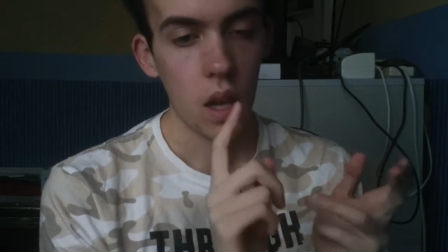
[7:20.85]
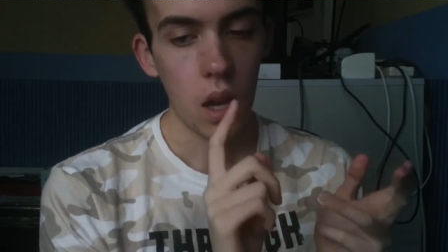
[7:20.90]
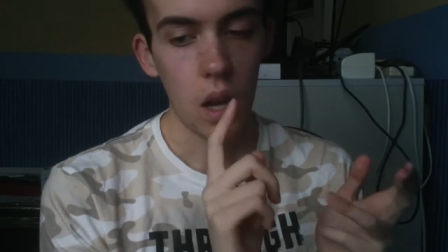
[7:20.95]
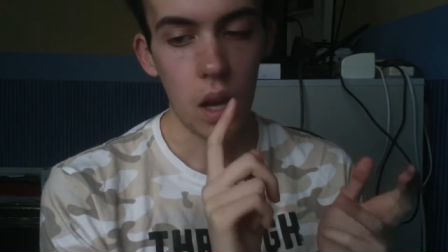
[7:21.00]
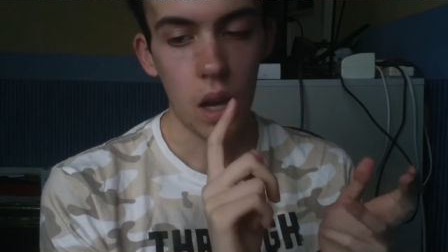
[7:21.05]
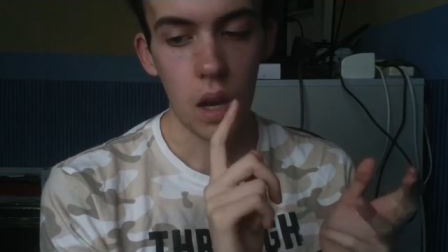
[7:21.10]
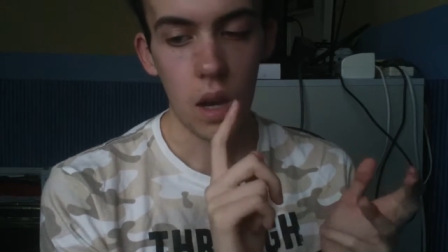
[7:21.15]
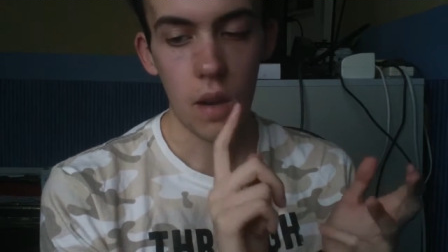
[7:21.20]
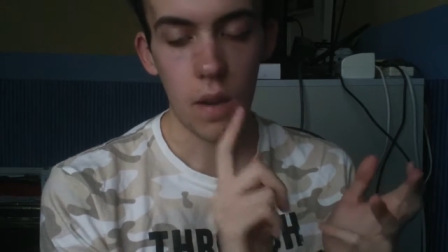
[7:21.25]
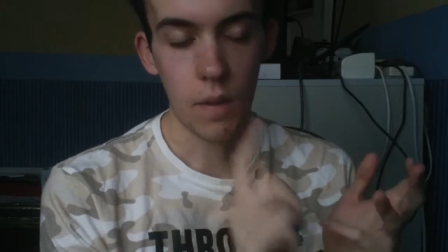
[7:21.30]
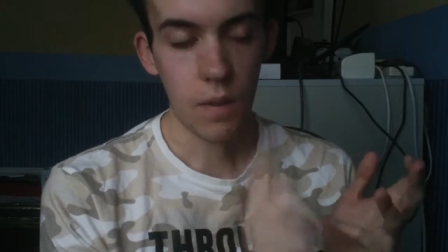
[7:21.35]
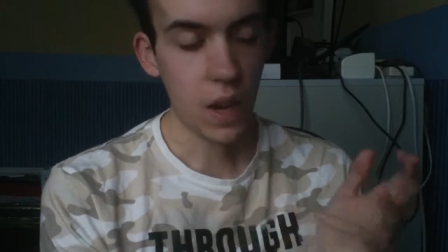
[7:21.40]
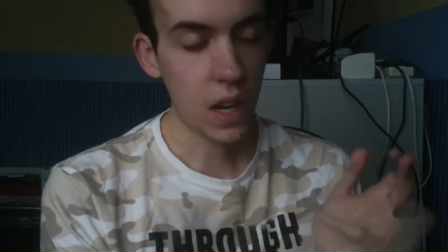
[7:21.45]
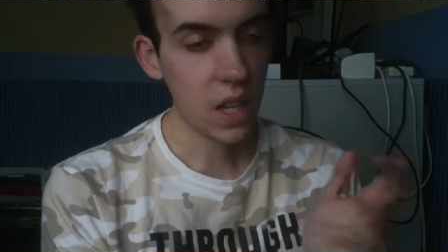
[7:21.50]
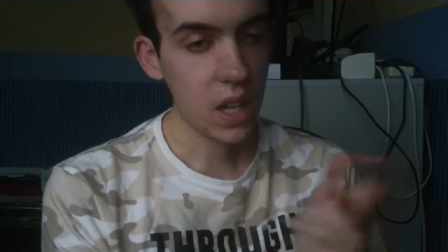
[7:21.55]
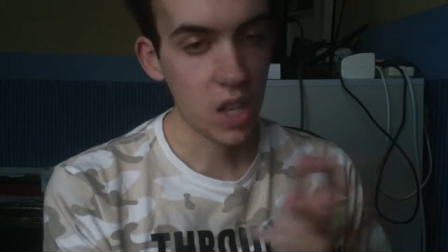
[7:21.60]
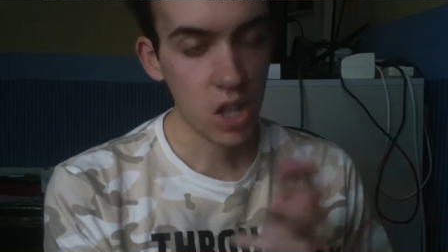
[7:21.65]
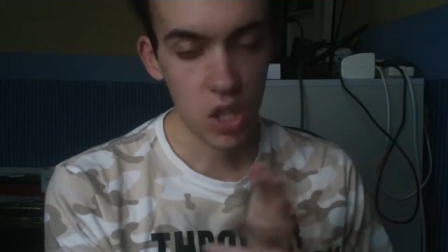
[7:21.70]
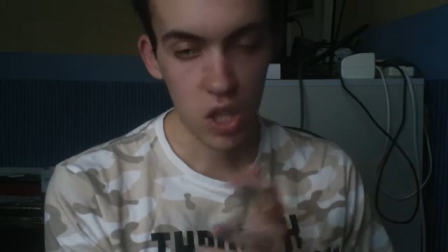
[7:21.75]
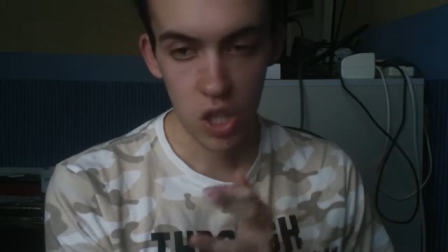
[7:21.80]
uh,
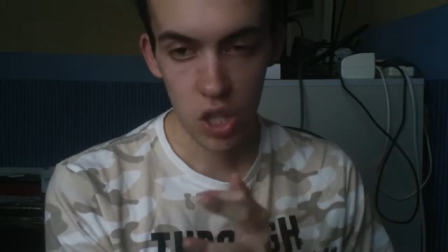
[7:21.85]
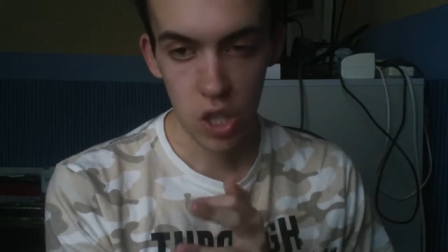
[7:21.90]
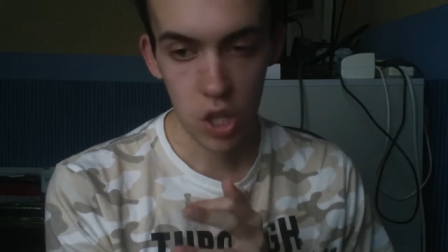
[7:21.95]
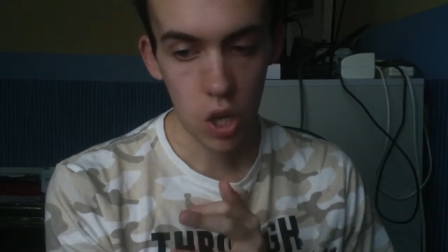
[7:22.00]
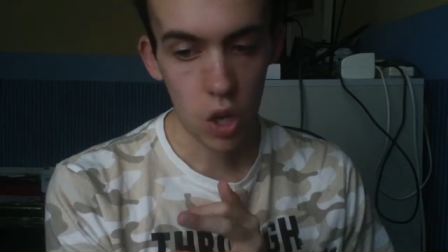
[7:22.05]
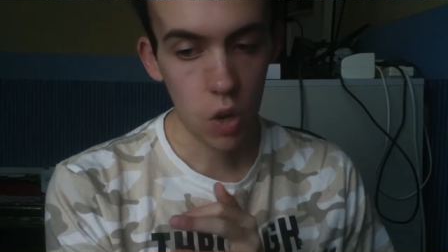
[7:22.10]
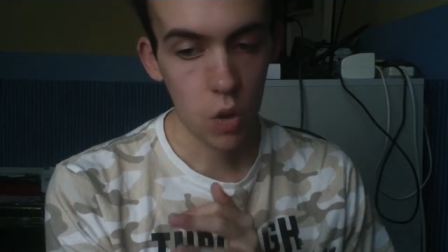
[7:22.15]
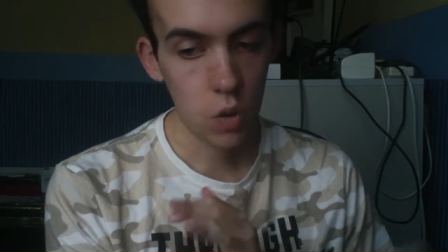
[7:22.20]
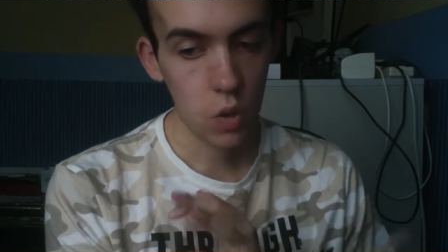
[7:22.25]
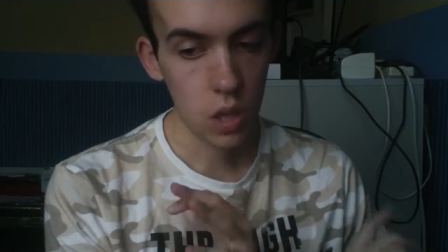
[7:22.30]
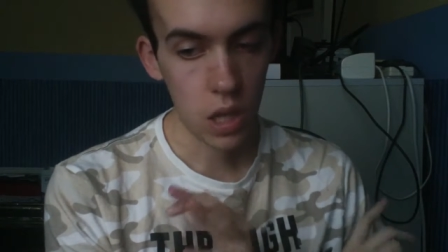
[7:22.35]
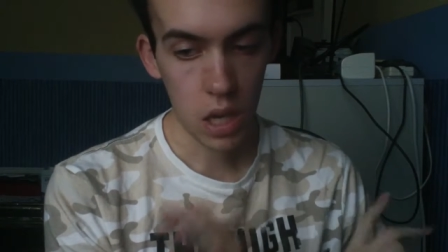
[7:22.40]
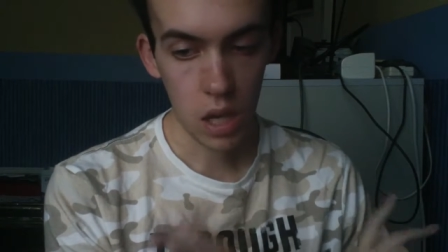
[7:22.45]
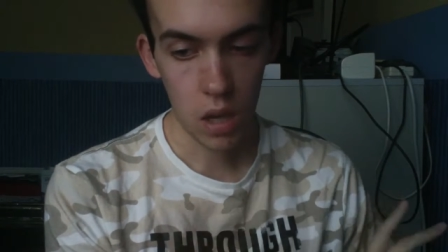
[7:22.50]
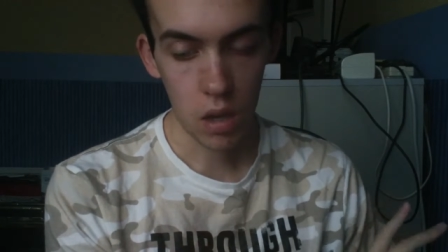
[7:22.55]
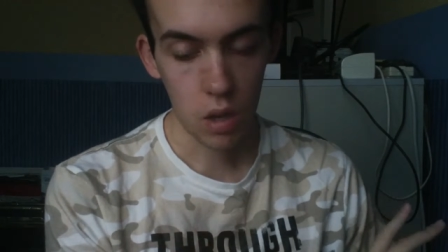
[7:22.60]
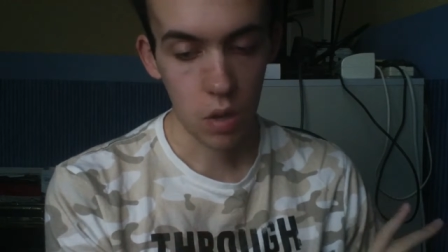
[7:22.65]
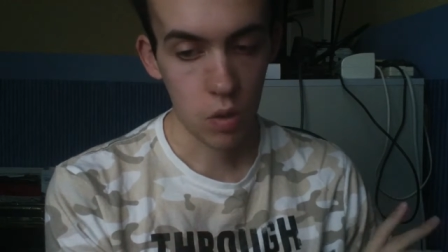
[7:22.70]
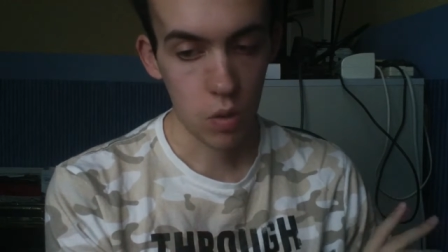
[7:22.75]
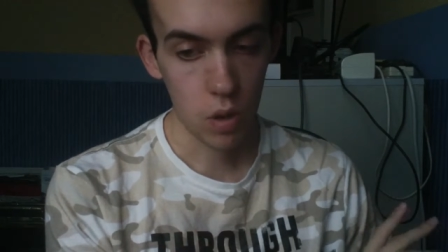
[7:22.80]
Vanny and Just Joes, they
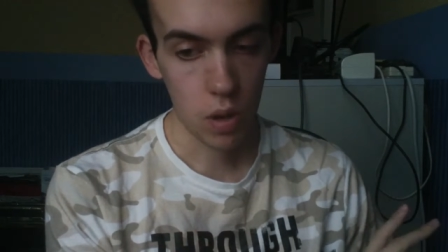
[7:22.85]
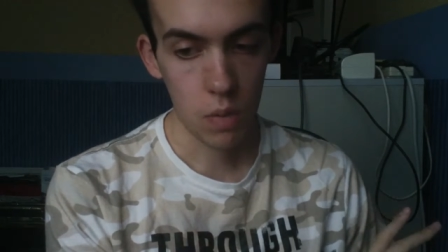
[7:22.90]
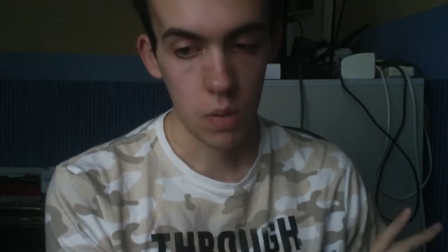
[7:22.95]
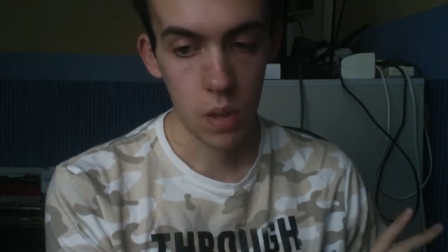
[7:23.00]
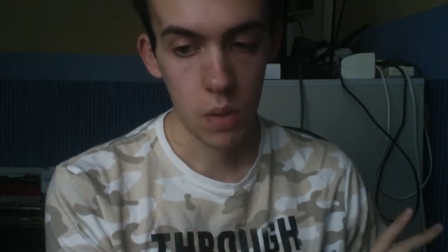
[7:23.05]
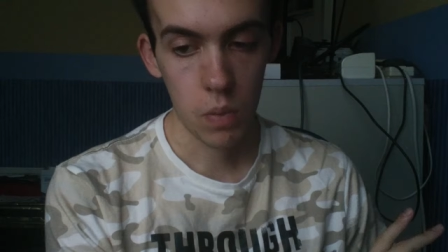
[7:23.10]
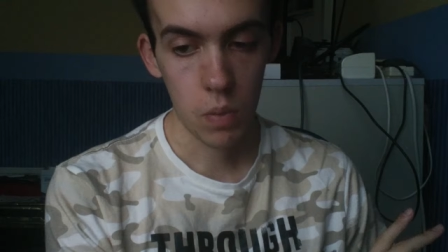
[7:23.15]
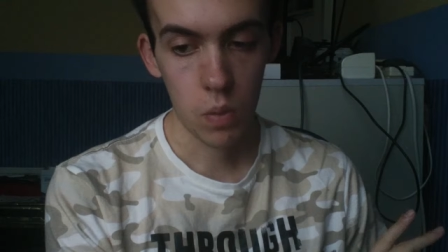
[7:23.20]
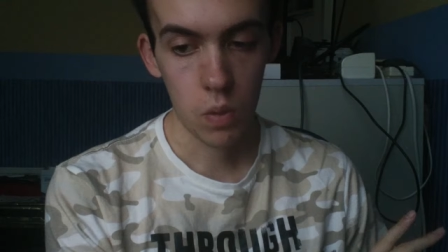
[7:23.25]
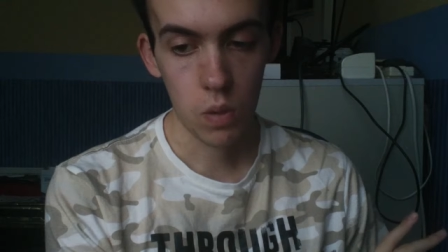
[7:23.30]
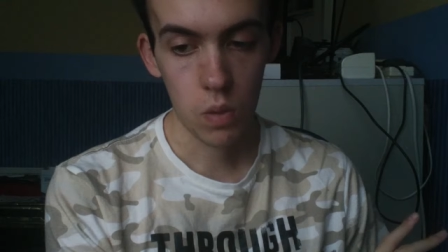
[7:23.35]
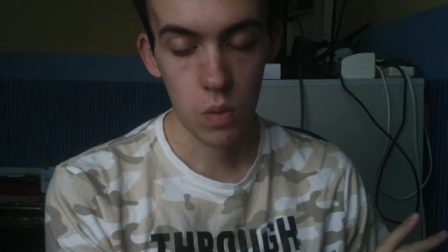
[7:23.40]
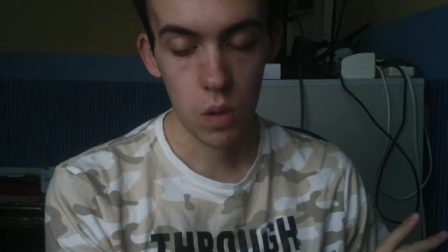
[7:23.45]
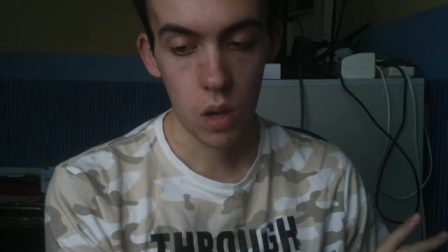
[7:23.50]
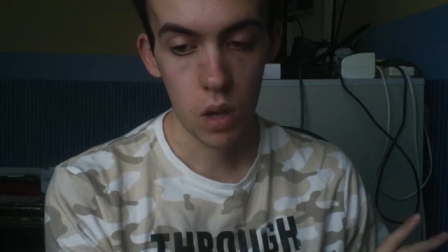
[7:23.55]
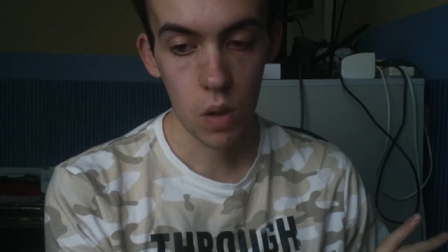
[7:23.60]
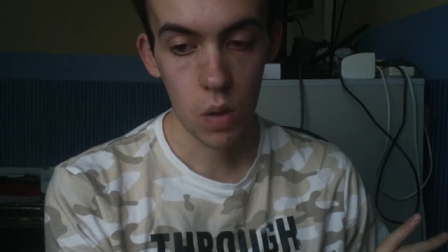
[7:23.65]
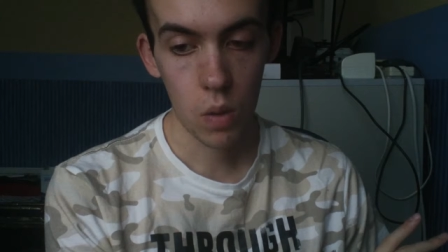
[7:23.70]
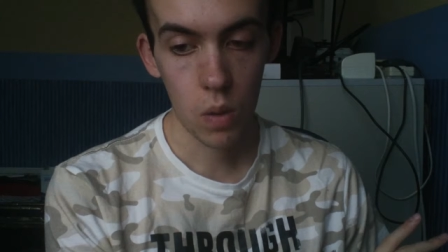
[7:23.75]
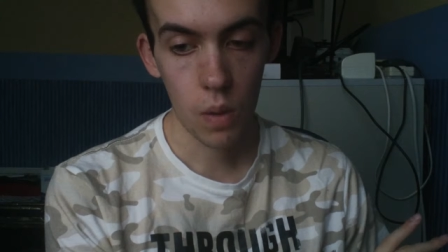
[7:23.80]
are great people as
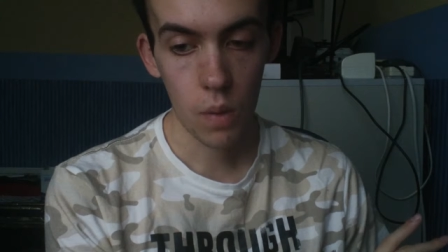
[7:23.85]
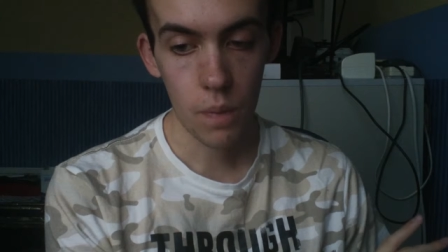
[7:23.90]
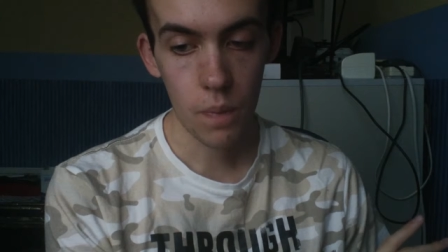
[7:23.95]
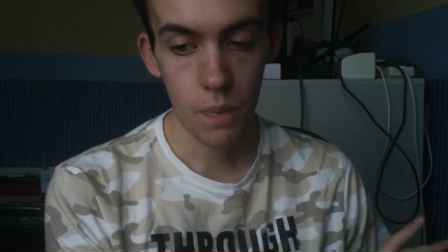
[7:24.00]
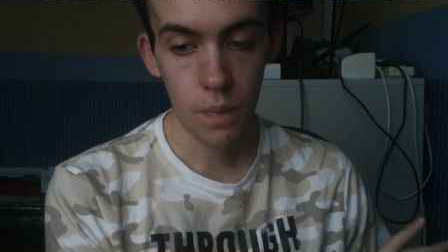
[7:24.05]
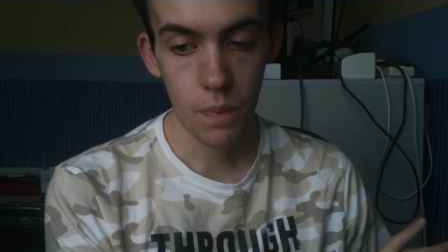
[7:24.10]
well,